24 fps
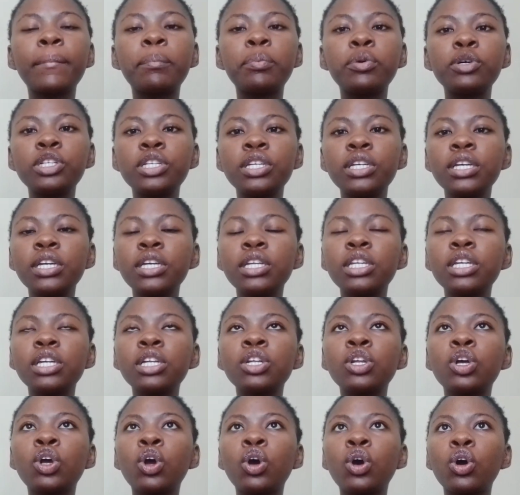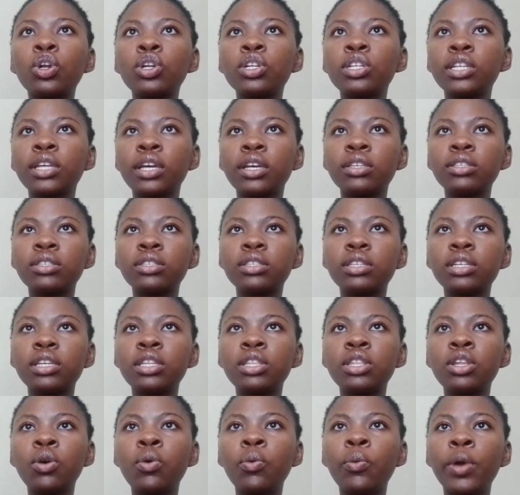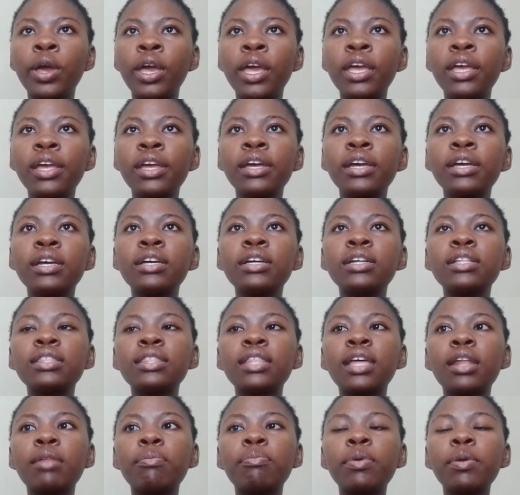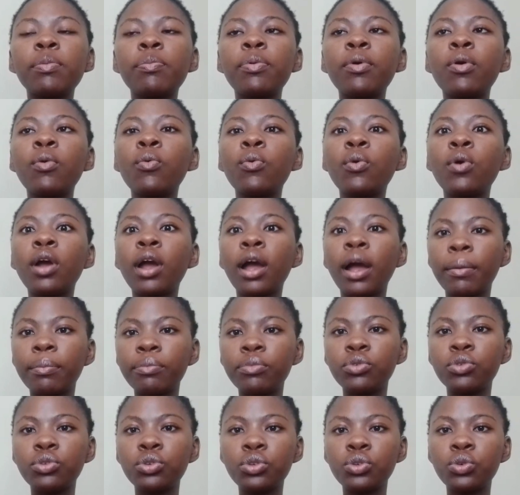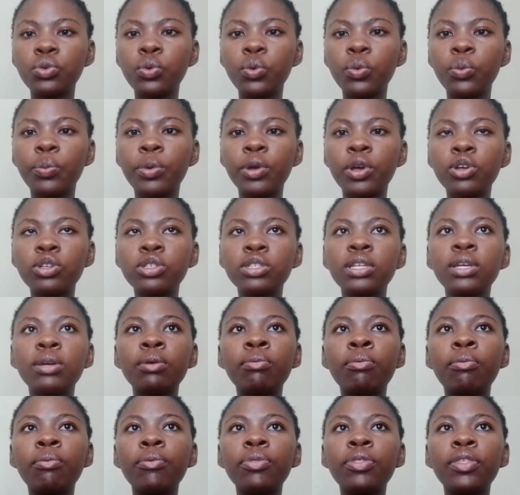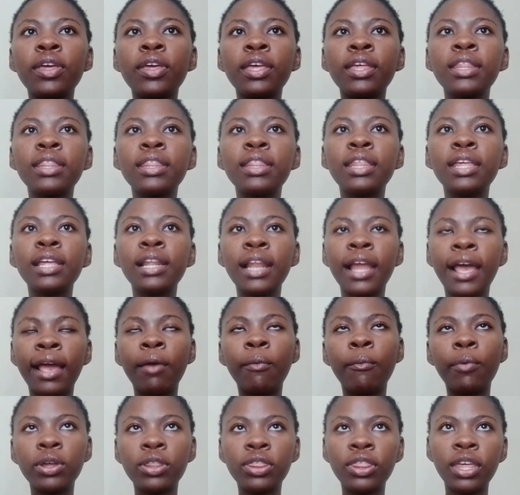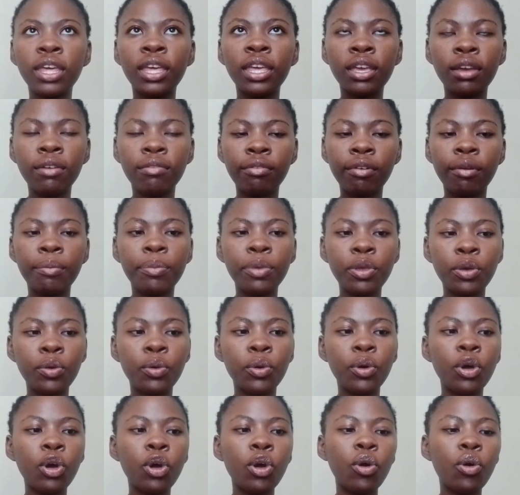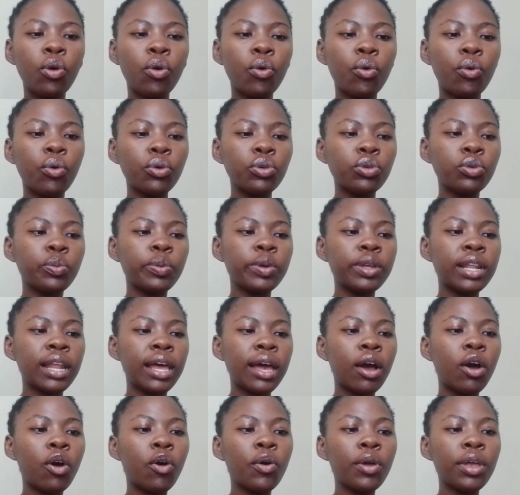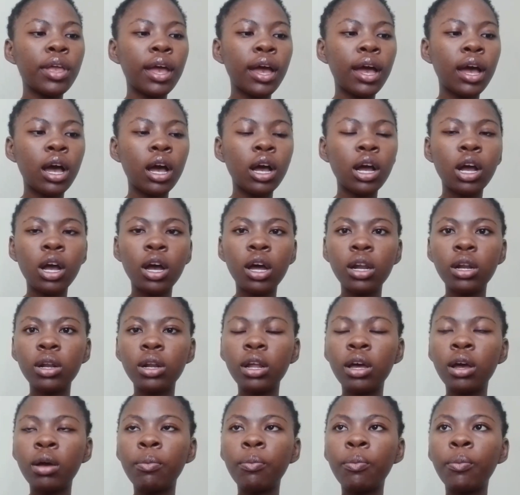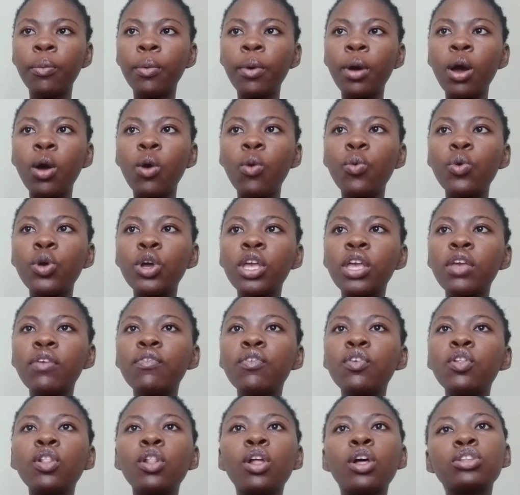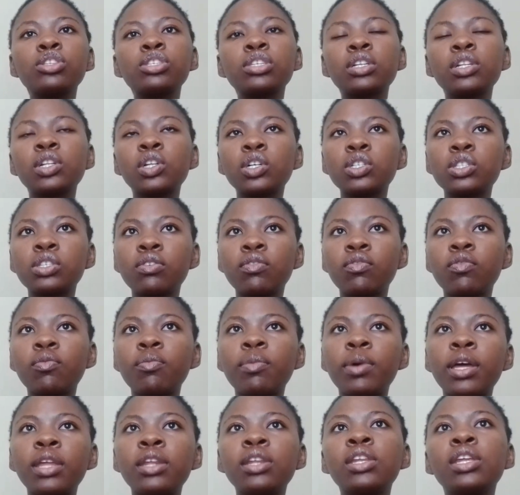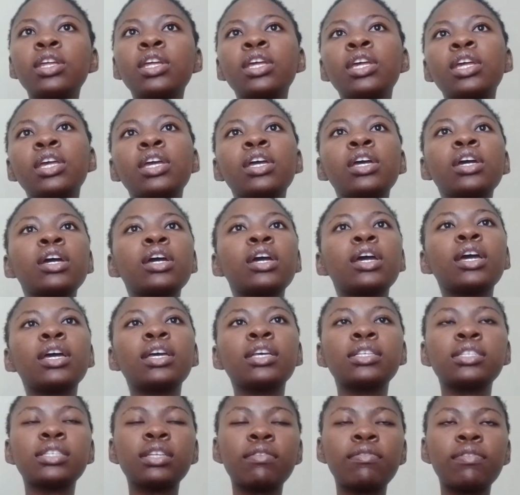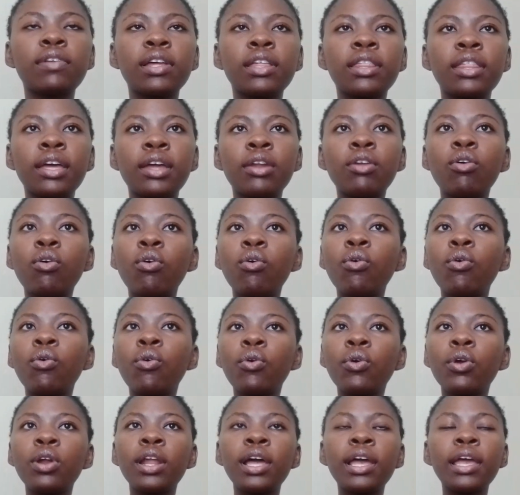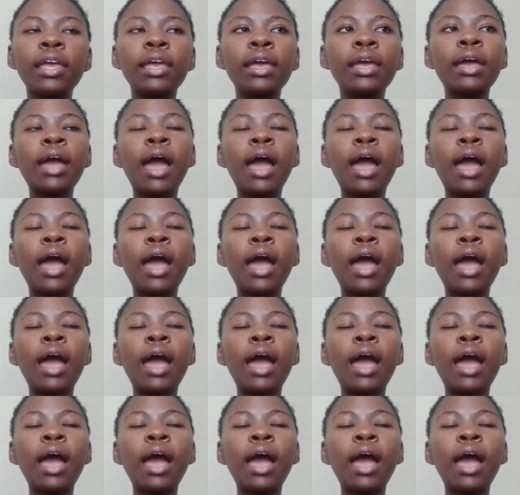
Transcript: putting it in context in a way that people will come to you because they like what they hear from you. You'll be like, oh yeah, God will give you lots and lots of money and stuff like that. Or like